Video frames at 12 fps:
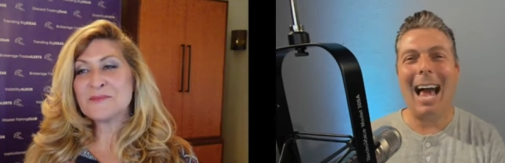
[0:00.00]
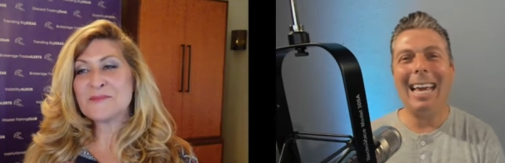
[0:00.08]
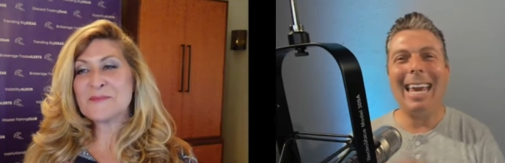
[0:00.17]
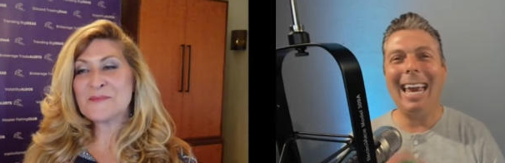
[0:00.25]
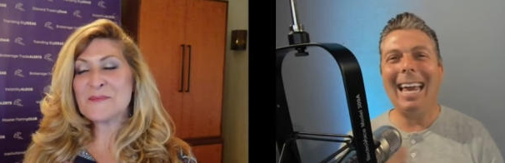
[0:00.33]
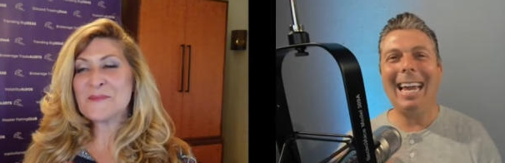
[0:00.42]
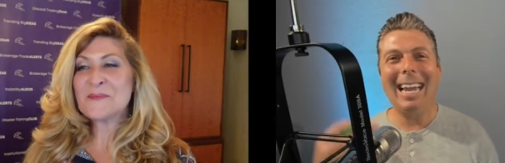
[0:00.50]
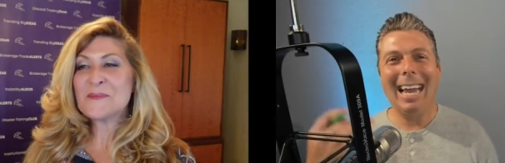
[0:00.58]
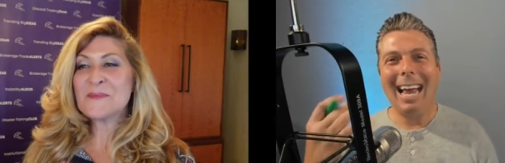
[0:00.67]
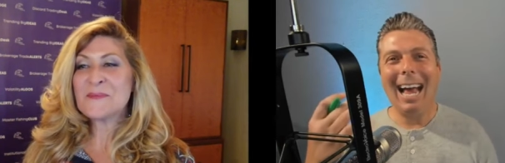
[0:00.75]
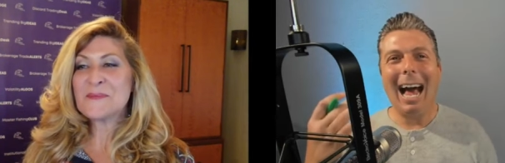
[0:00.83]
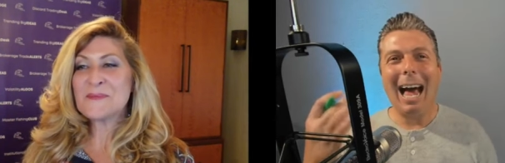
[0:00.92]
Speaker 1: I can't,
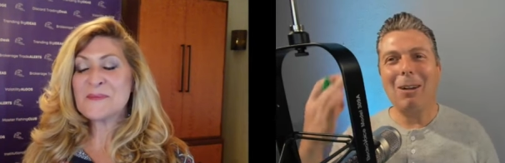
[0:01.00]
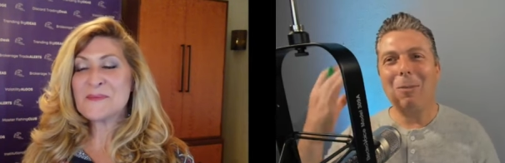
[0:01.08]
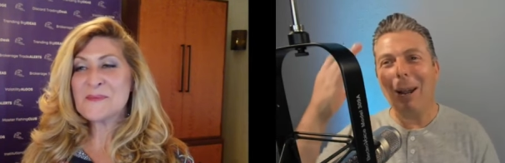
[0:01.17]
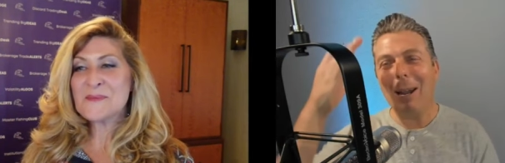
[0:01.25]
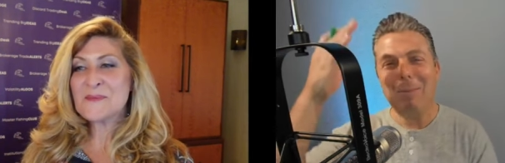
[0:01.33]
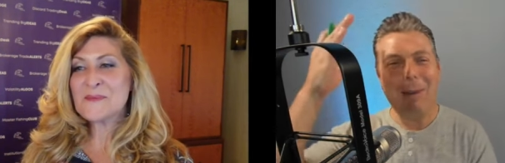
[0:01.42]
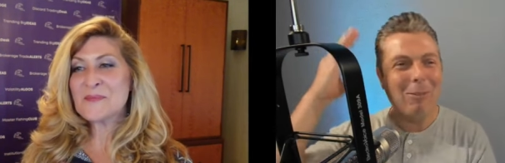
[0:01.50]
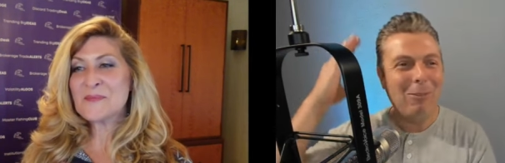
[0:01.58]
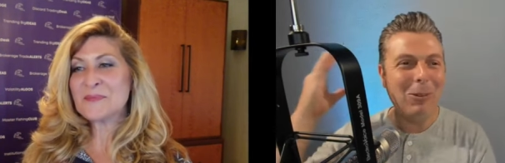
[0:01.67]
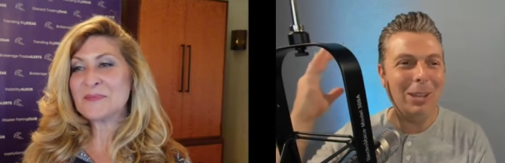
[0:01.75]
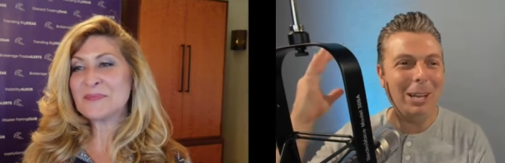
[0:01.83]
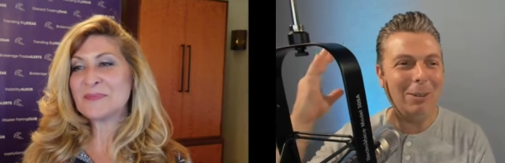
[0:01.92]
I don't want to be
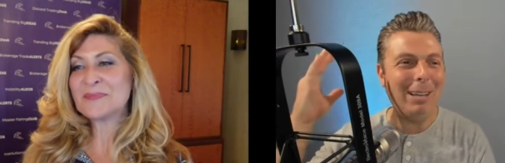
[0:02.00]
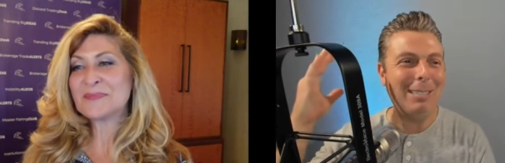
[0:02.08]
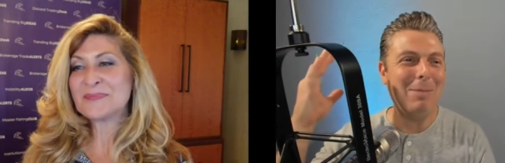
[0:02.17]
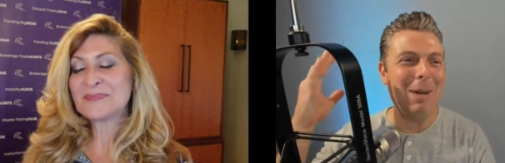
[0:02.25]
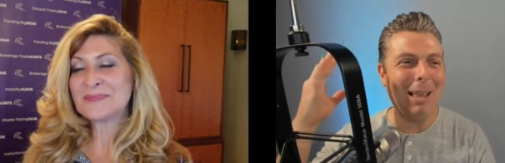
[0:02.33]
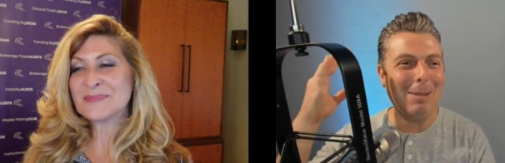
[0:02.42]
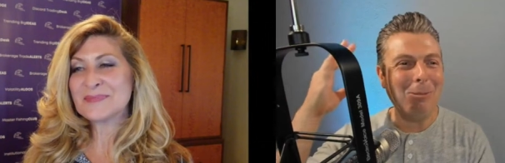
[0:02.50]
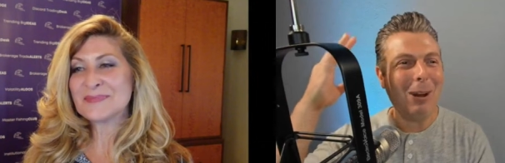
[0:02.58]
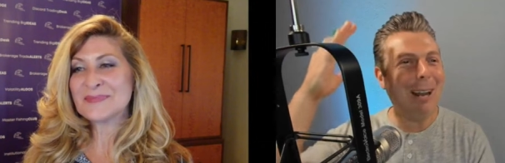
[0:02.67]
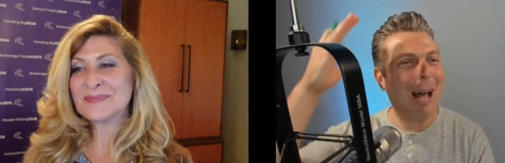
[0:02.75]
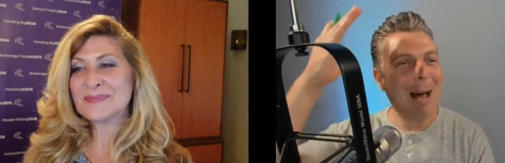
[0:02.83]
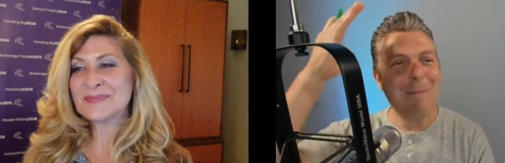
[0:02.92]
fully graced, man. I'm trying
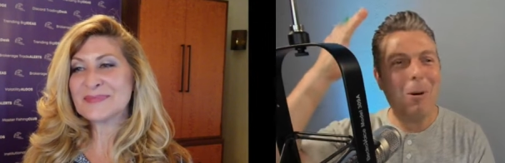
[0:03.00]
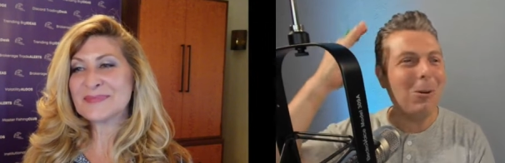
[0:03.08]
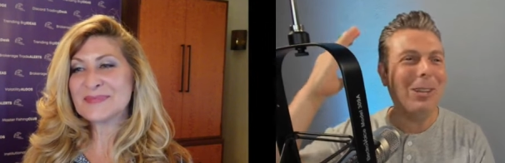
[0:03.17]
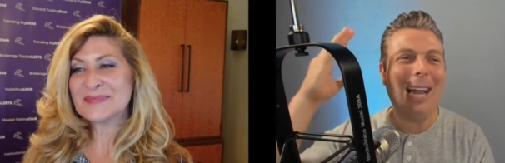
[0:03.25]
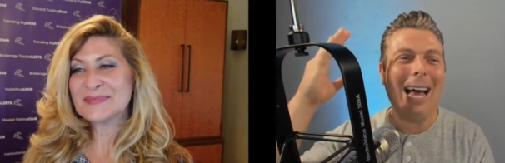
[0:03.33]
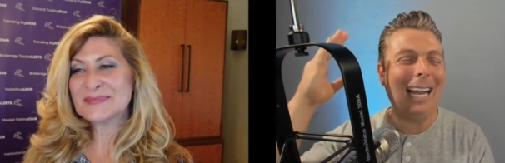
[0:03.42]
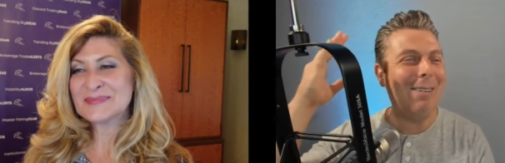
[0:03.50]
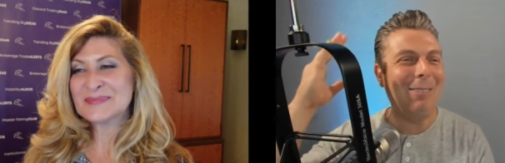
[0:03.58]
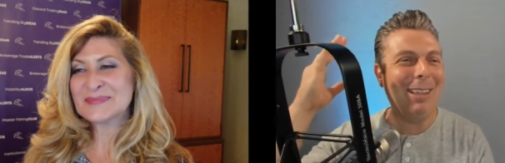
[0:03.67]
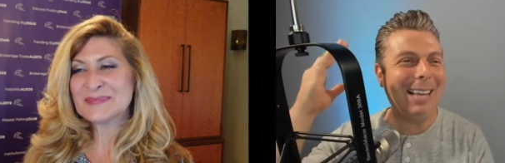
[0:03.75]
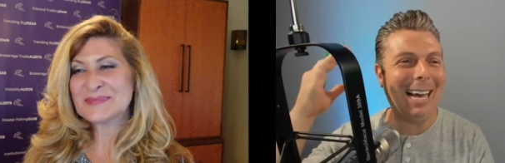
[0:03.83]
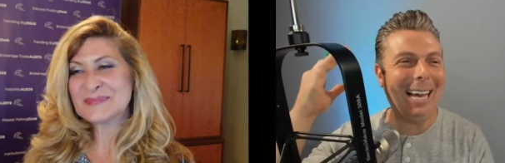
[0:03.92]
to, I'm holding on to
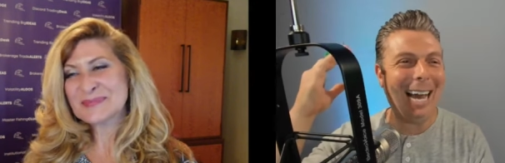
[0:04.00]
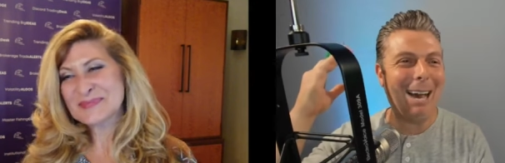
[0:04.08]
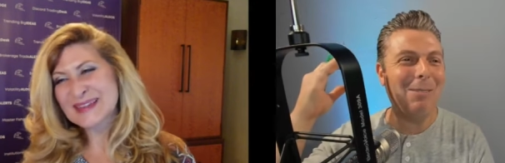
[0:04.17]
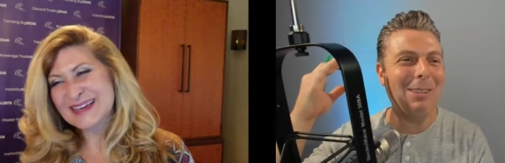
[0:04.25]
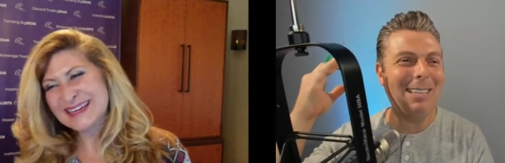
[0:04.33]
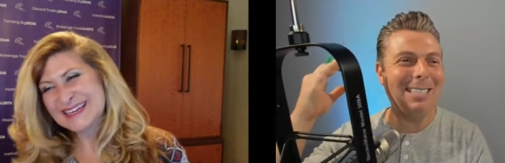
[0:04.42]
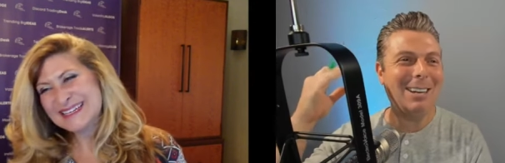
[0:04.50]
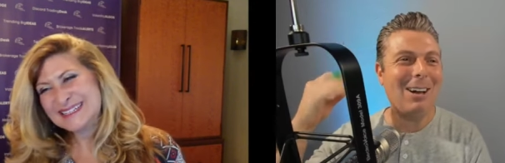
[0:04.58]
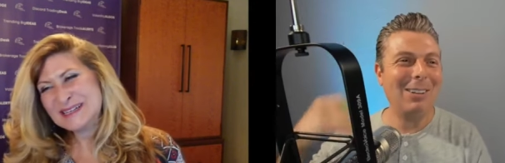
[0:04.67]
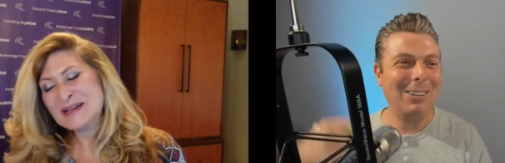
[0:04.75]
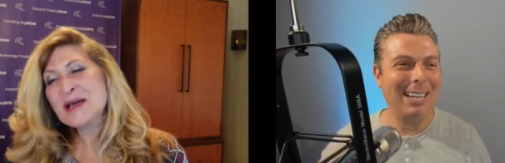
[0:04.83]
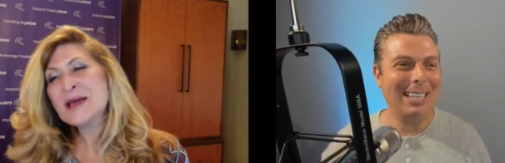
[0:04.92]
everything I got with this
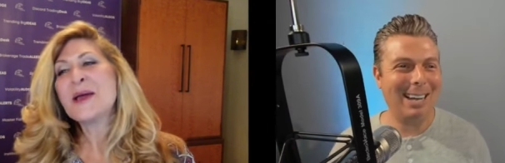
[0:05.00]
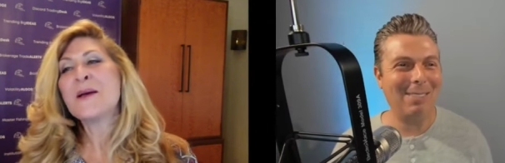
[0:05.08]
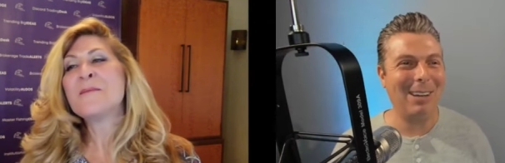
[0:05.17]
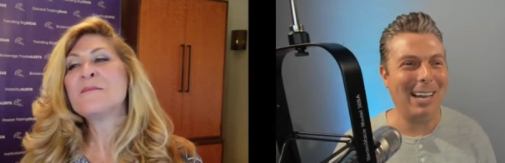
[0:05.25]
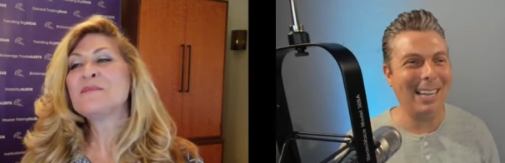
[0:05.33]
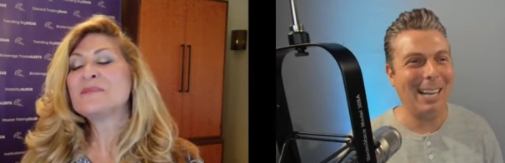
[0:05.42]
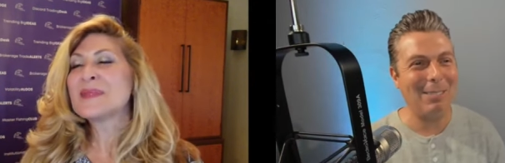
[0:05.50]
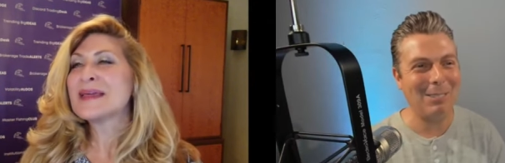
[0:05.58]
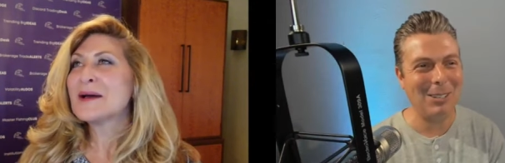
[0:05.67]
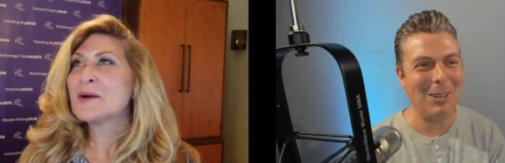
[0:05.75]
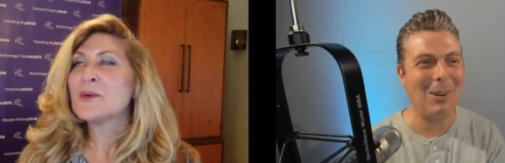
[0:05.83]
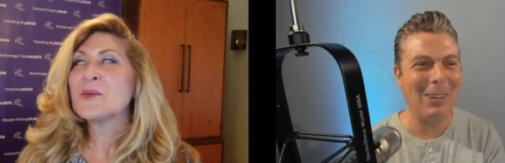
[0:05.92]
color that's I've got left.
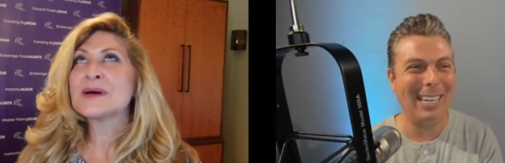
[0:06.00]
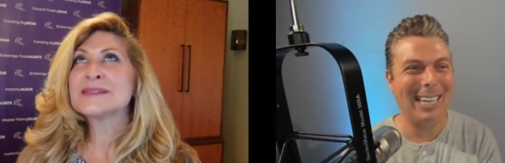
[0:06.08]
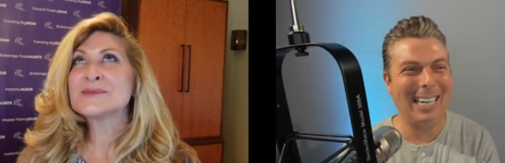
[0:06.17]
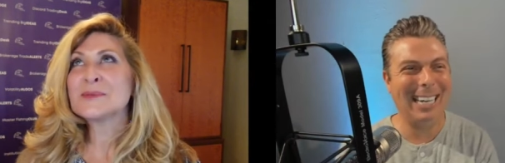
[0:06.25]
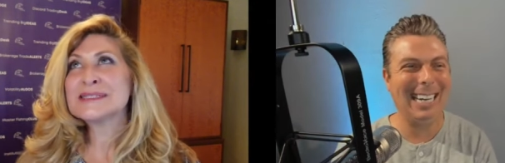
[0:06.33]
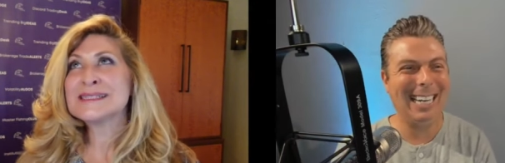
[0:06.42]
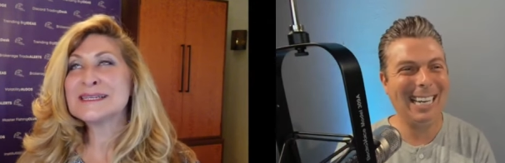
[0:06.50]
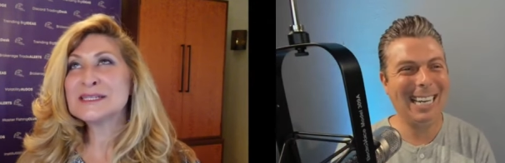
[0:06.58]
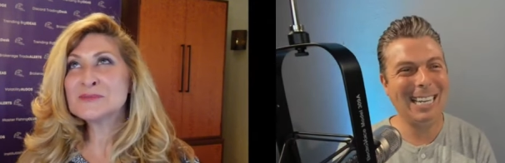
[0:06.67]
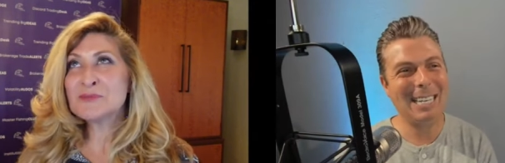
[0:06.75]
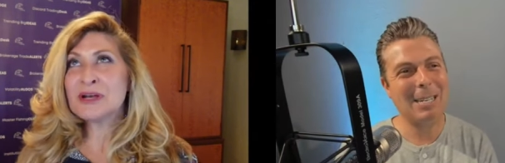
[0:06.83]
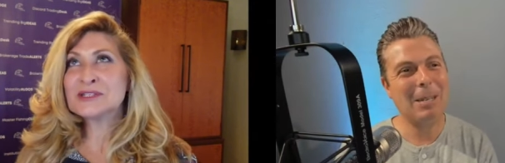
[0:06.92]
So
Speaker 2: what's, what's the
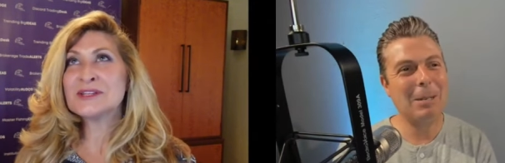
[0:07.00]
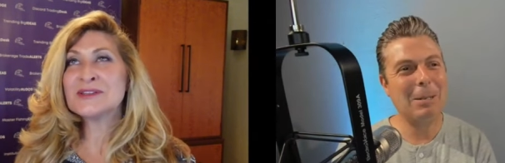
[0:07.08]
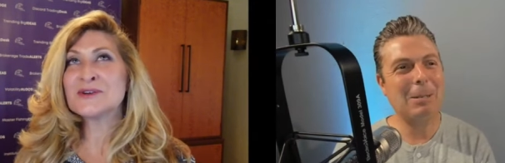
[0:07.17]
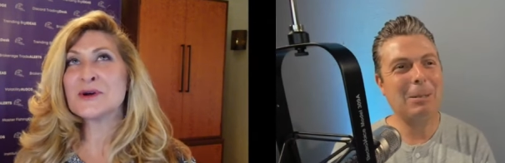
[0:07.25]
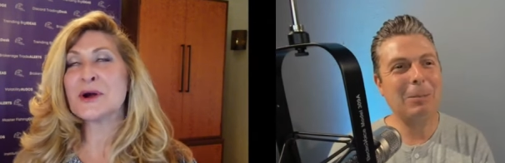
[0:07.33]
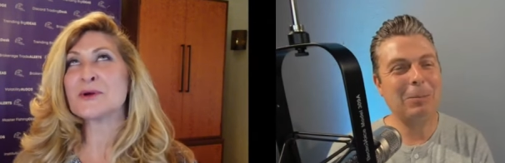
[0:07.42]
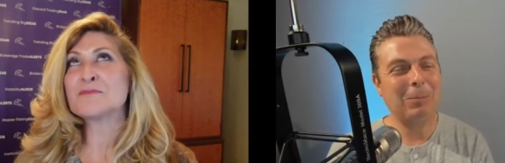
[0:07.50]
expression? There are